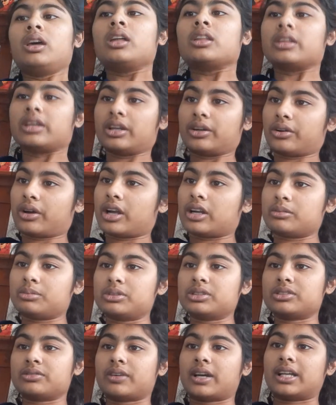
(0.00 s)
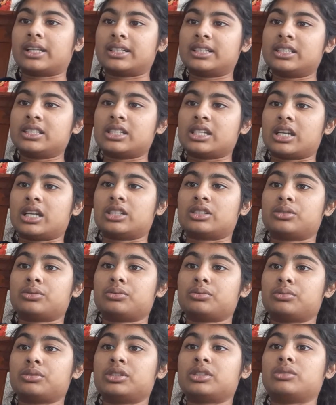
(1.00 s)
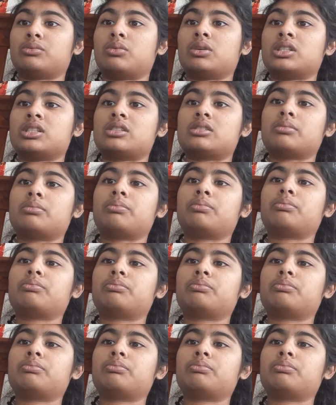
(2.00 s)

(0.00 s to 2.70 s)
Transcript: The Incredibles, Violet and Dash were once a